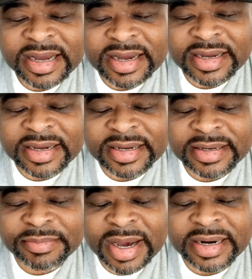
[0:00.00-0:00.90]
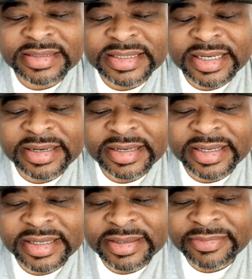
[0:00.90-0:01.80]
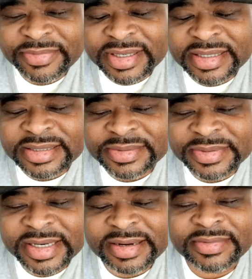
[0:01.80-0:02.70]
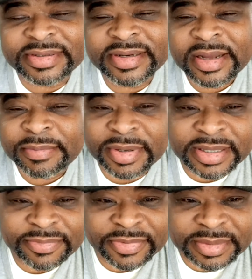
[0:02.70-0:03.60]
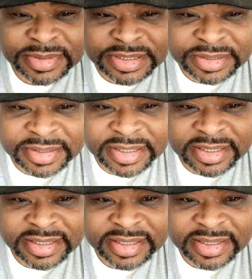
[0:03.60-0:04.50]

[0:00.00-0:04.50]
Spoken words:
monetary funds or whatever, but for the majority,